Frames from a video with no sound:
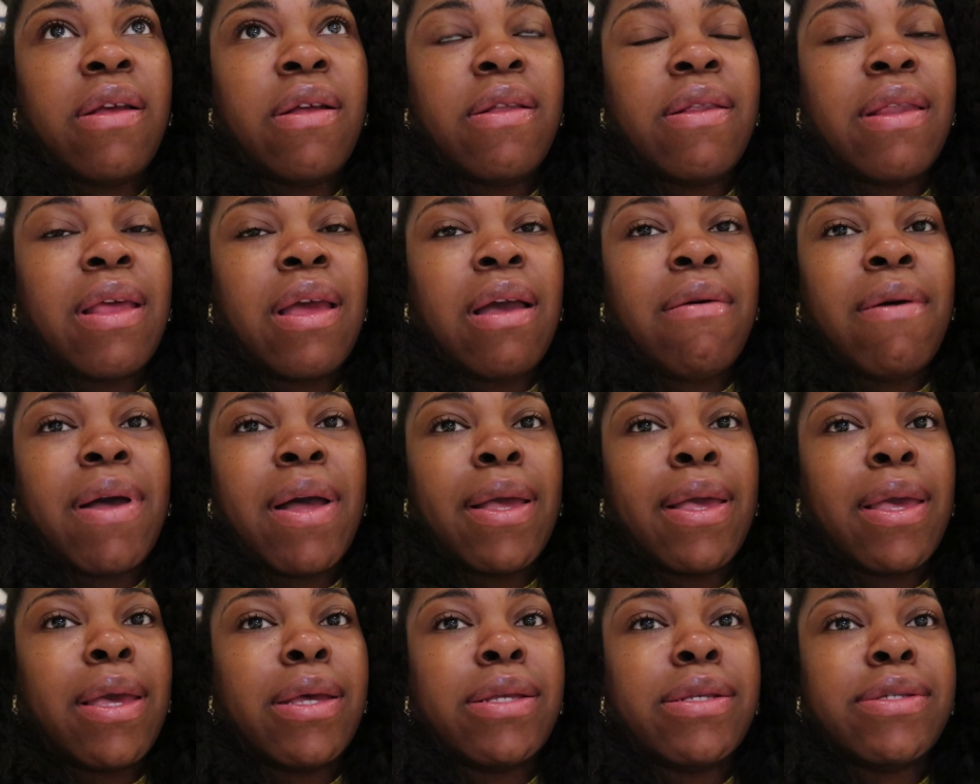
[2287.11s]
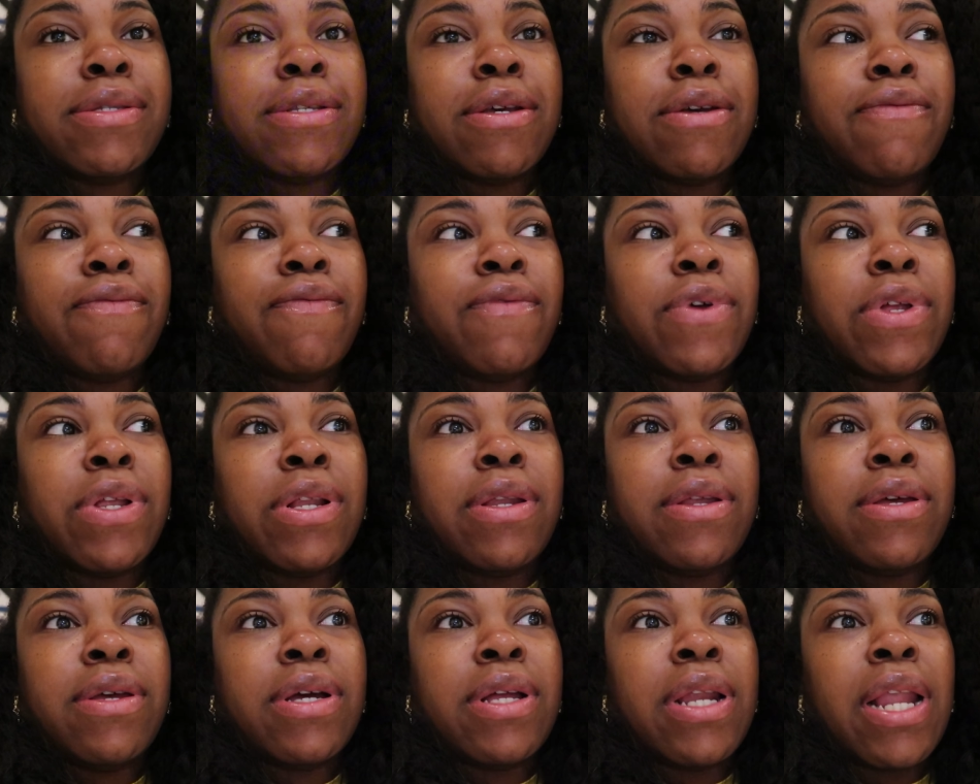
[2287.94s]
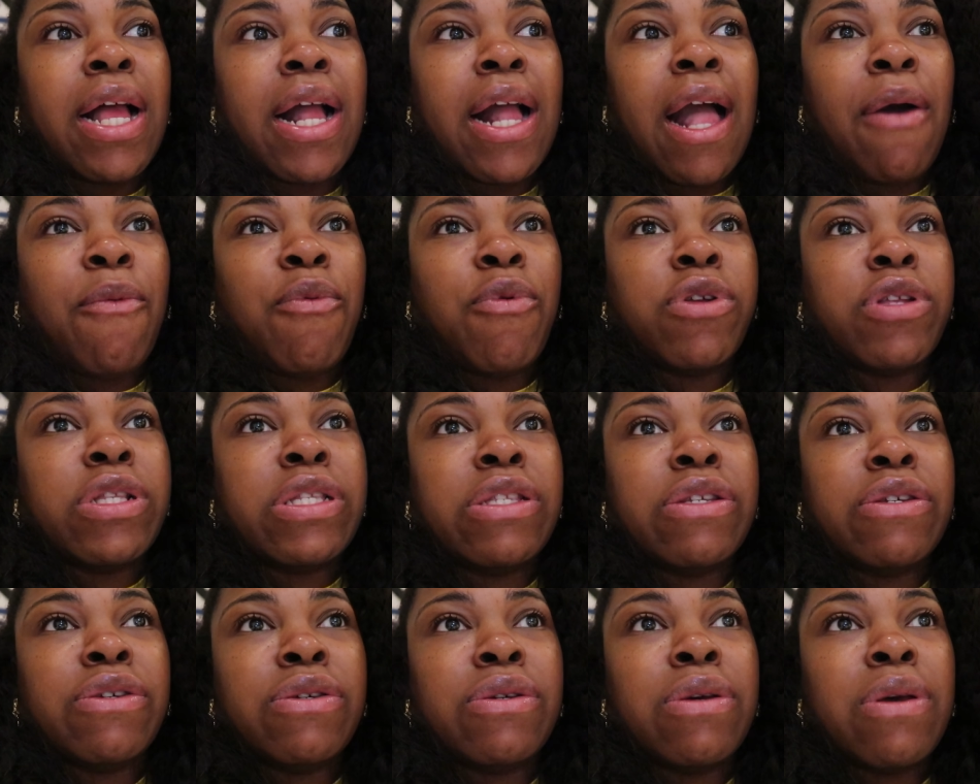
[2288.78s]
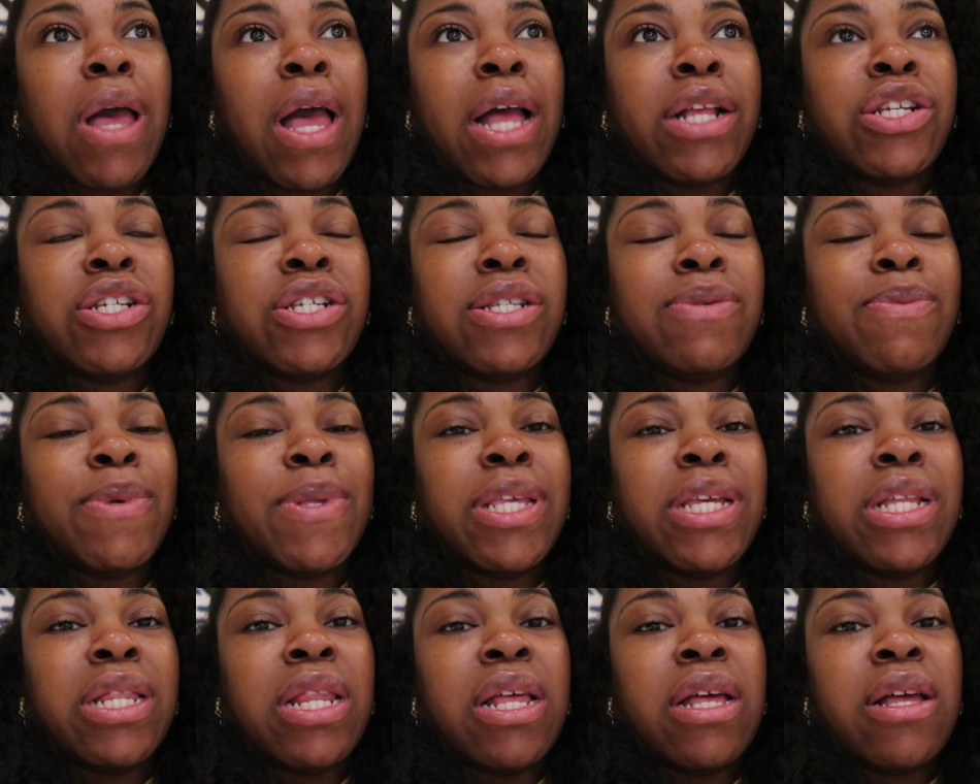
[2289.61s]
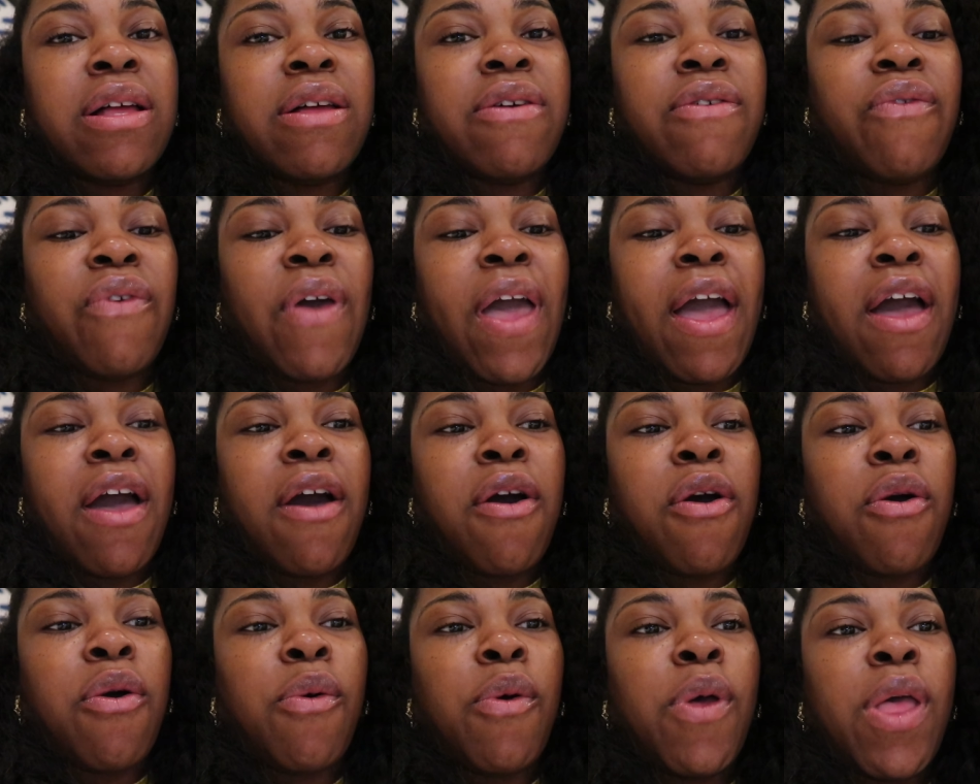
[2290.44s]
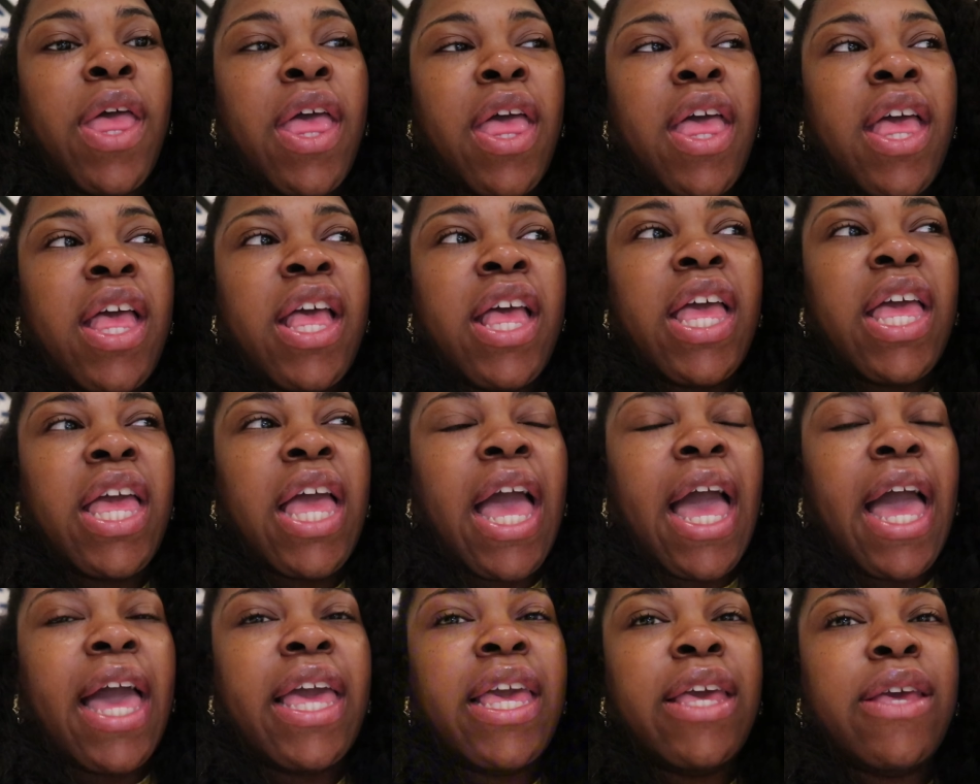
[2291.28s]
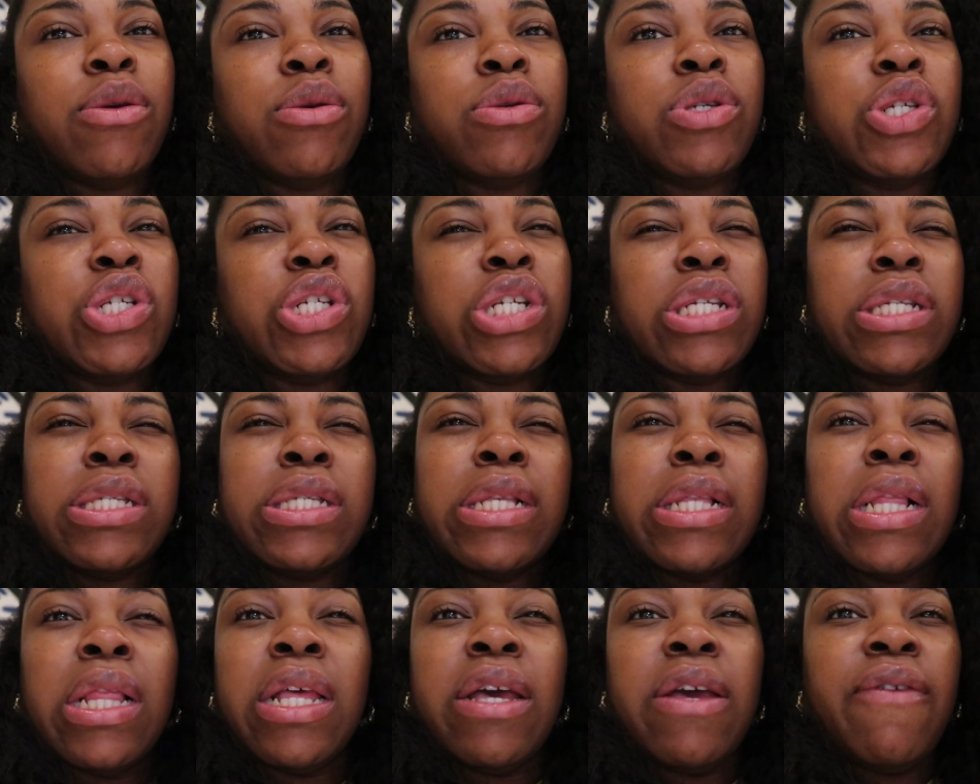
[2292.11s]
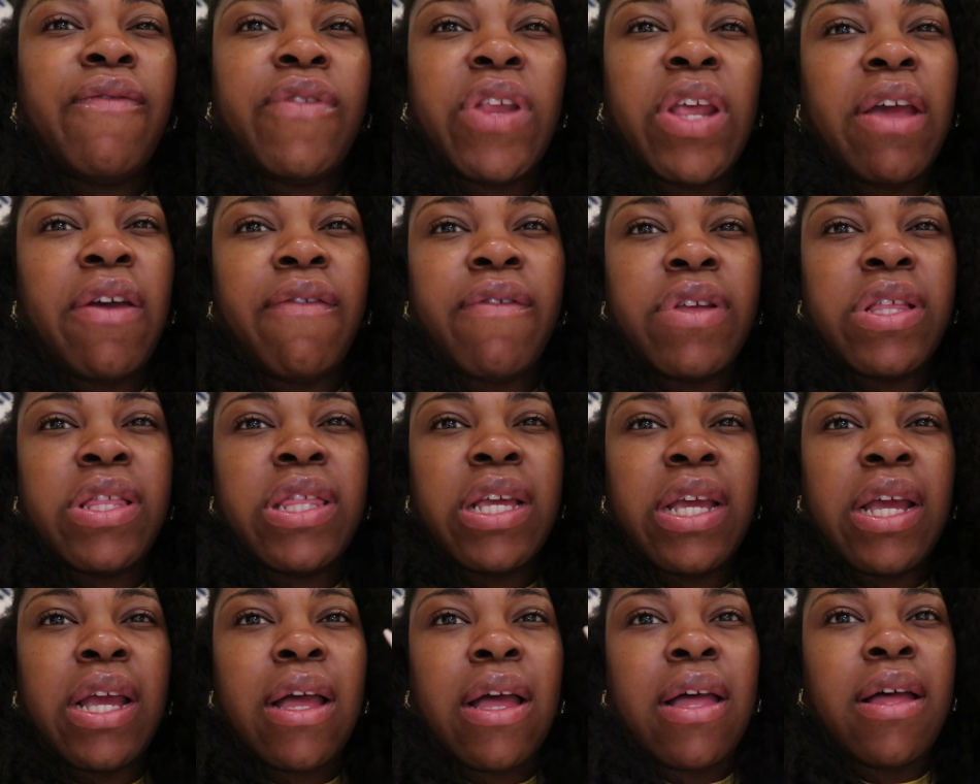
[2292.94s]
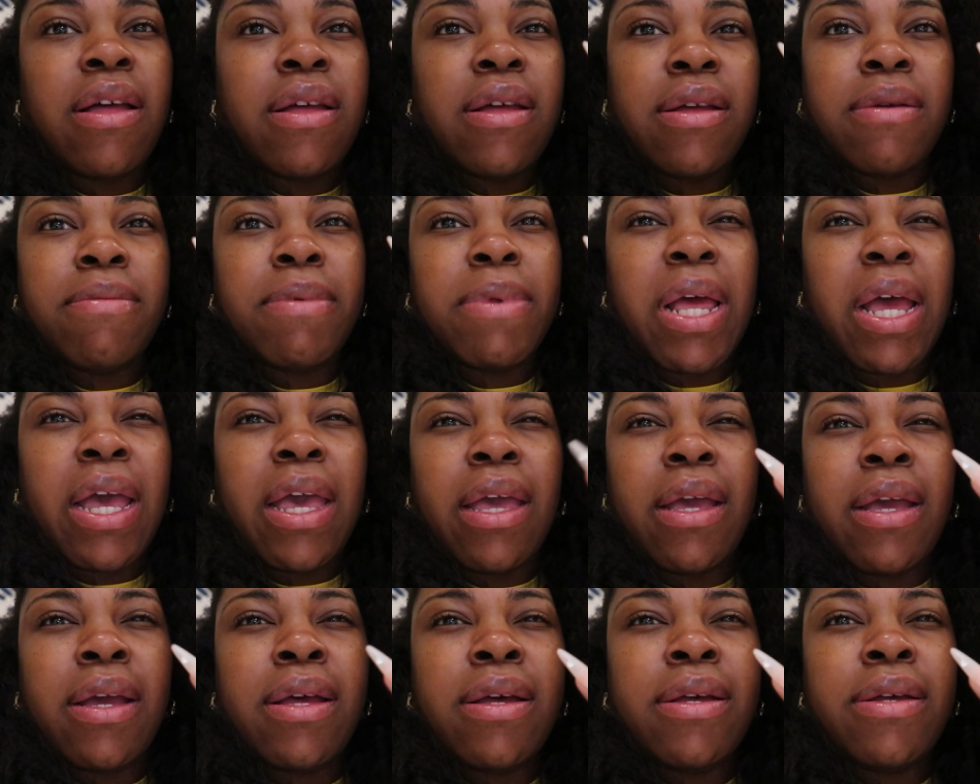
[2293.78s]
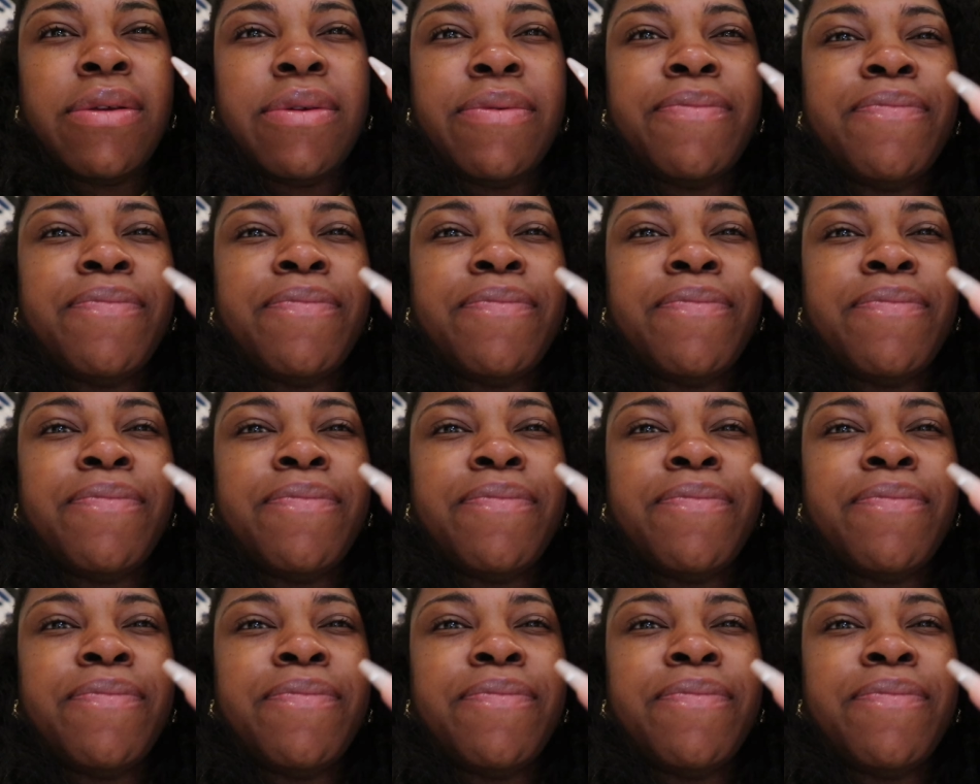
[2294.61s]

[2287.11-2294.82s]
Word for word: now I can't serve a look like I want to. I just really love how high heels just lift everything up. Like